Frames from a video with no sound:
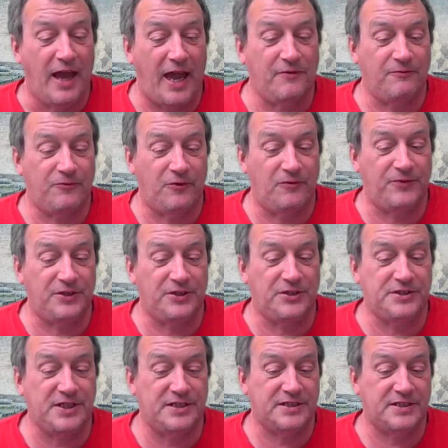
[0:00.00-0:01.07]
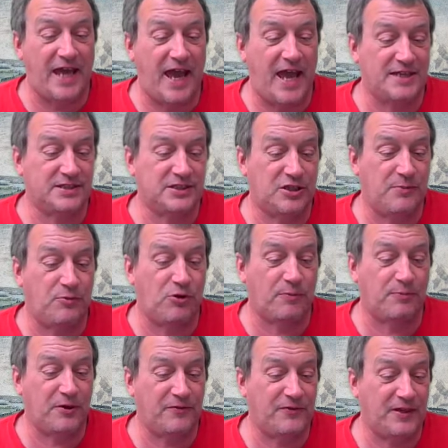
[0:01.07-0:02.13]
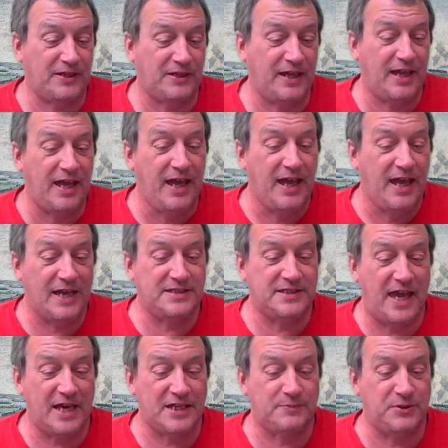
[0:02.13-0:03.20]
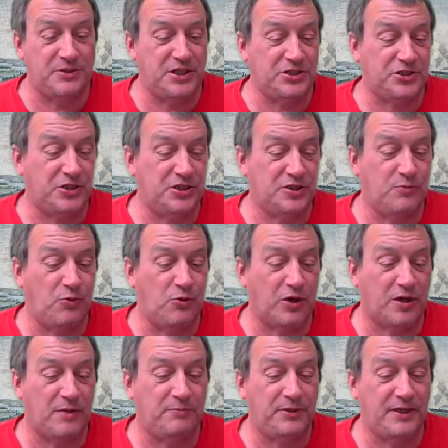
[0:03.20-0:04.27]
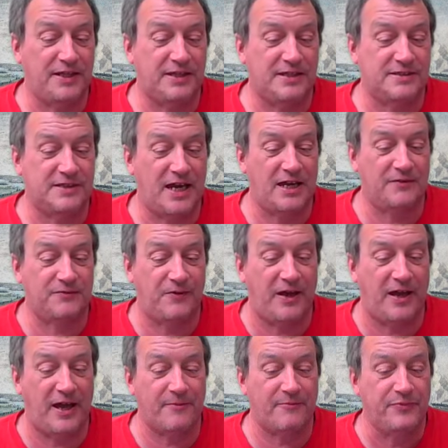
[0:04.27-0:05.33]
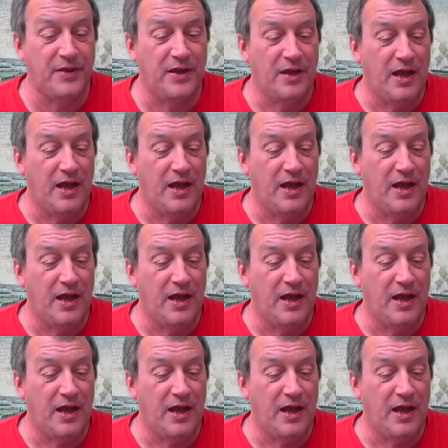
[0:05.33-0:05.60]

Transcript: and fulfills its task the more perfectly as the exposition is more complete and satisfying.